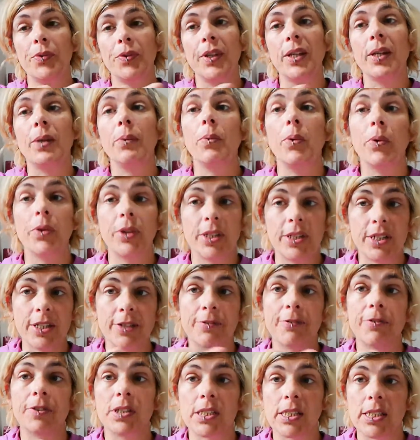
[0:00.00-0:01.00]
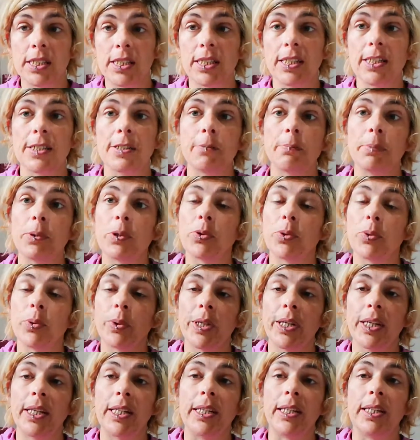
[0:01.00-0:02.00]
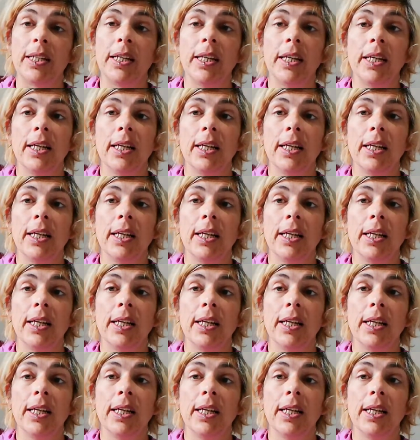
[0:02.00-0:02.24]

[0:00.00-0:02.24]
what the difference is between